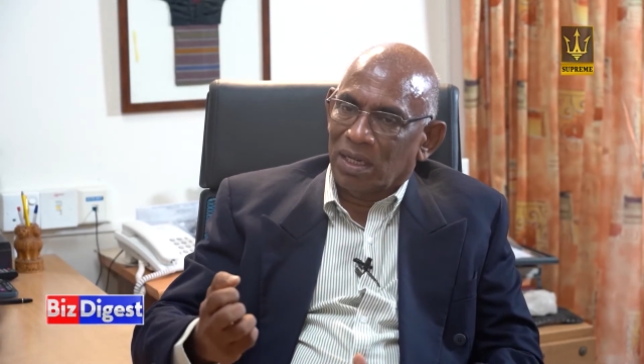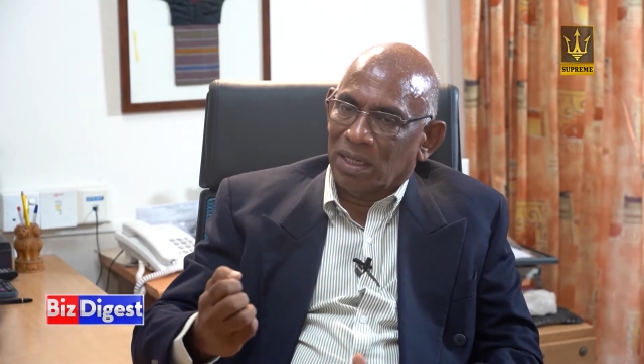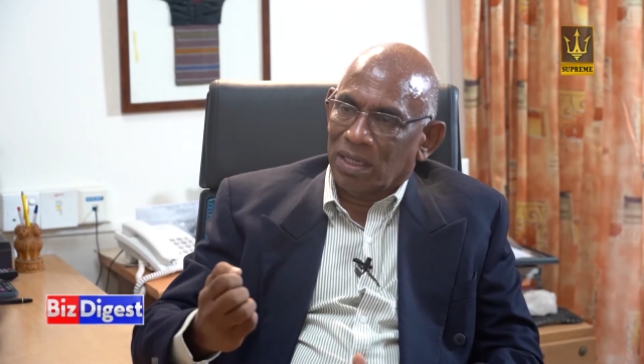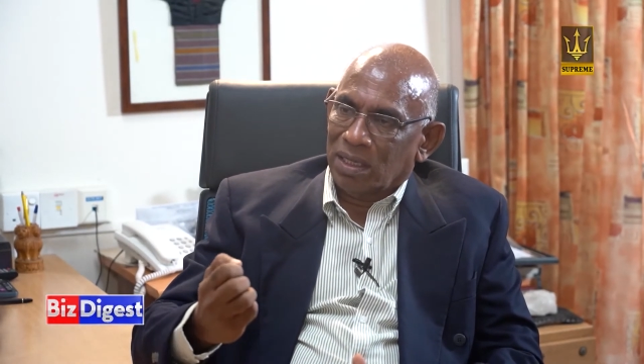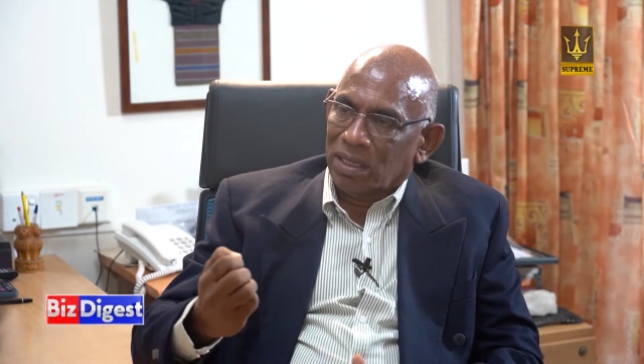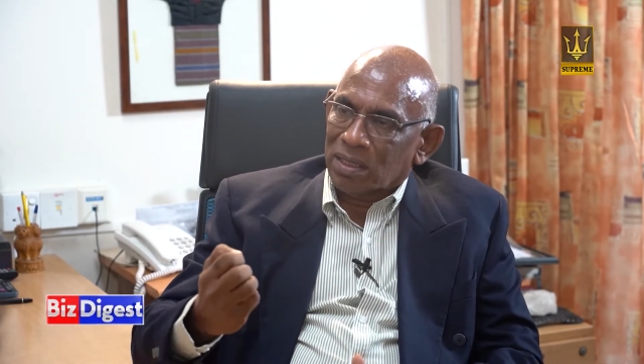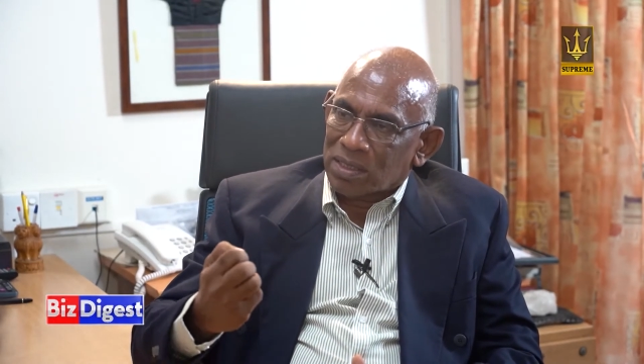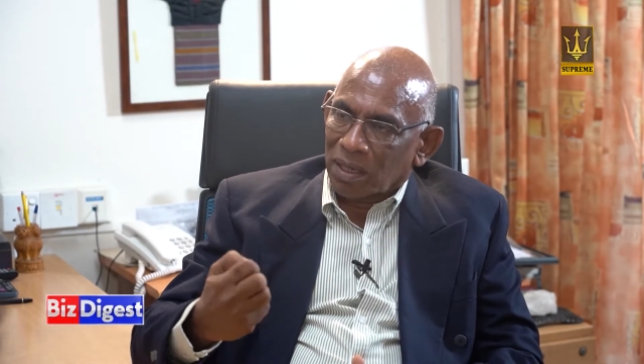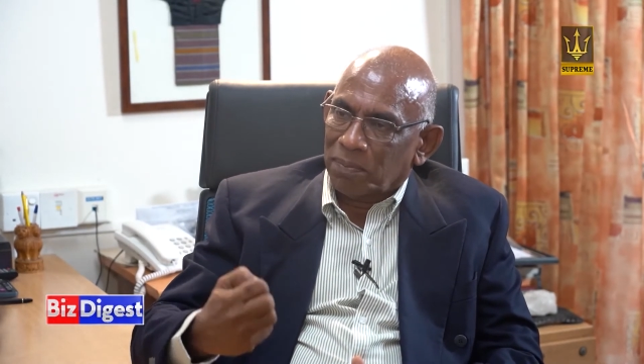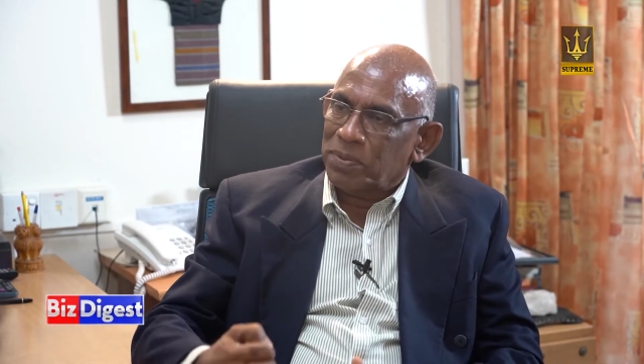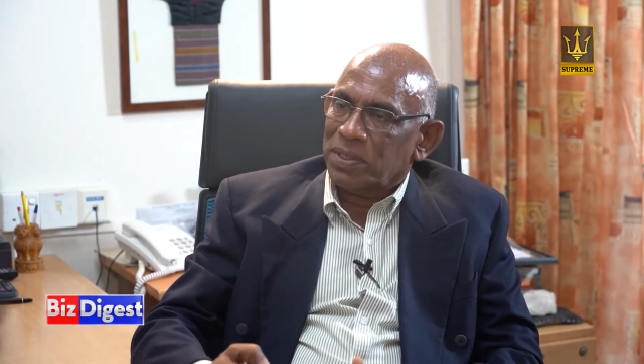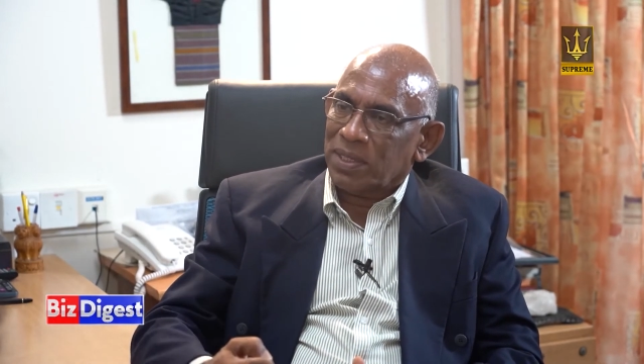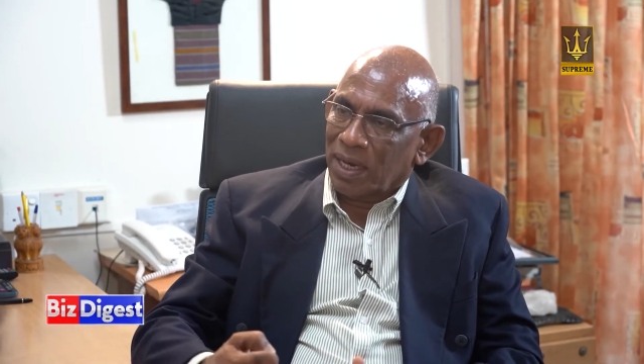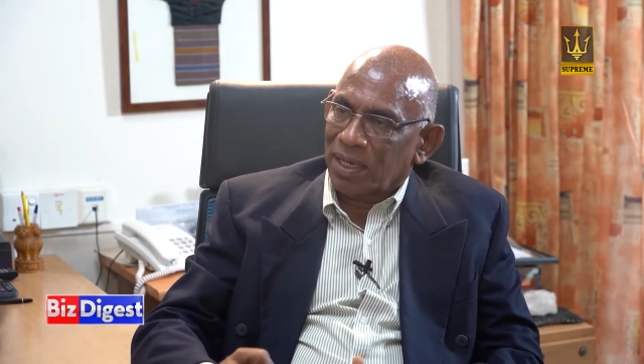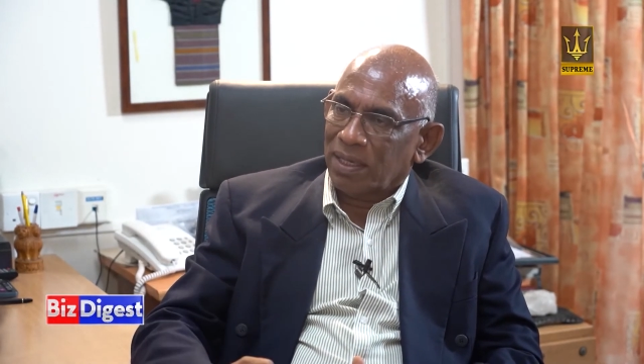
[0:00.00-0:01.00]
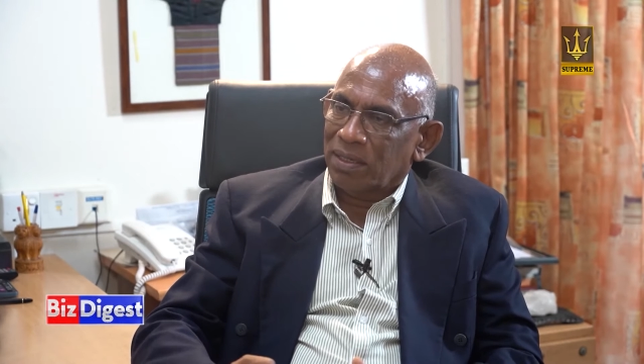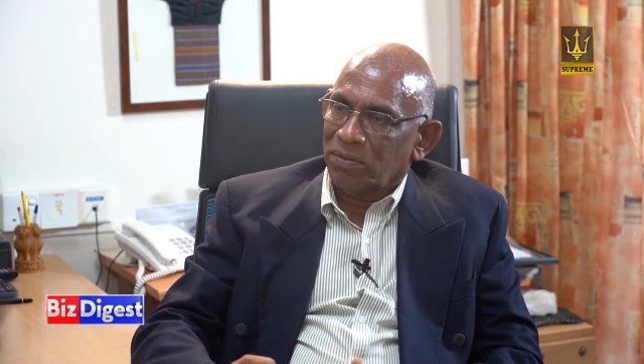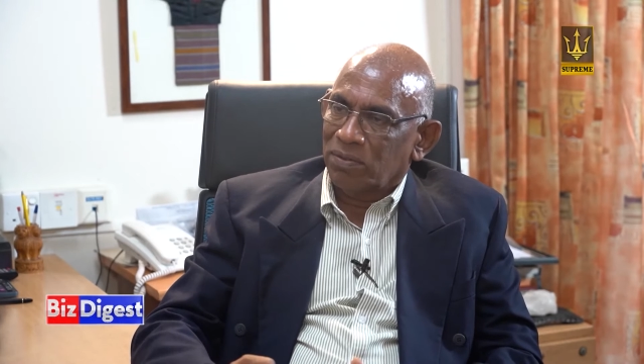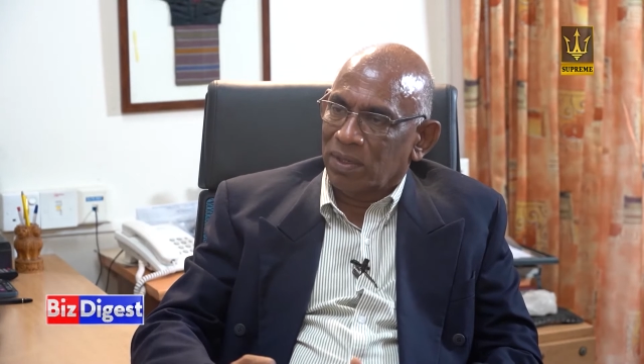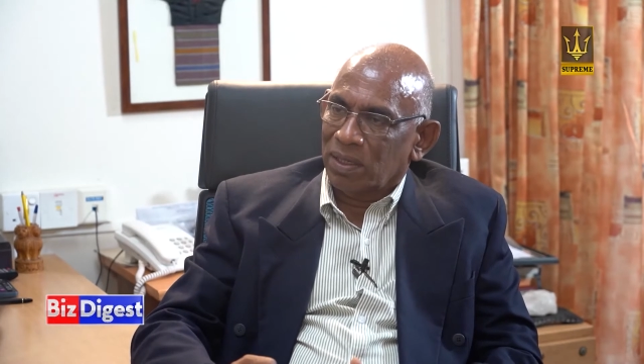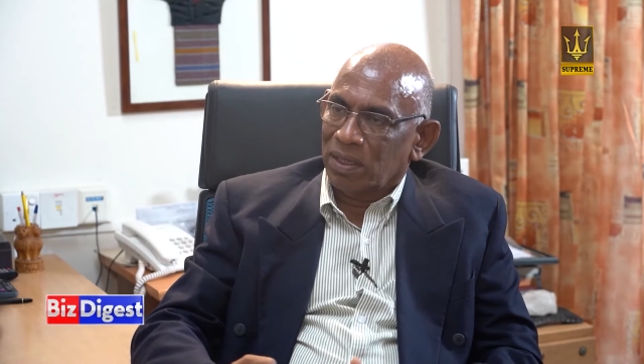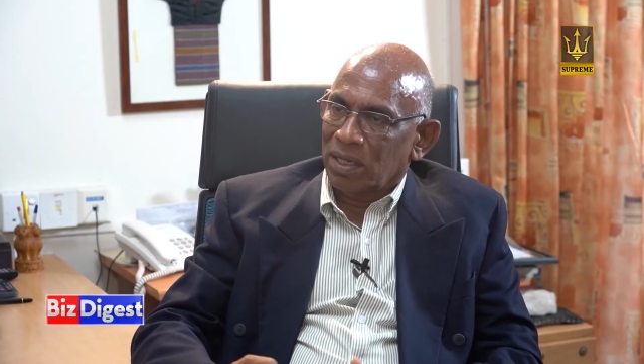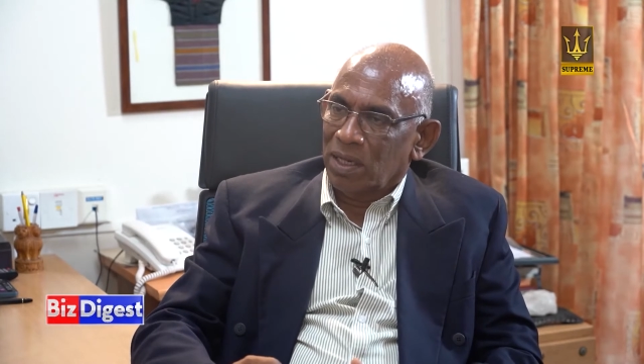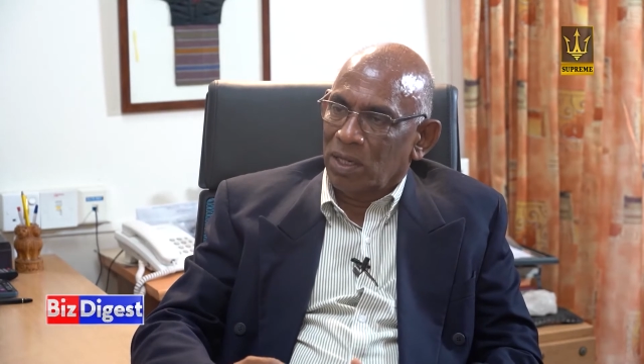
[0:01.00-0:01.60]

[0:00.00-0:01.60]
in a substandard work.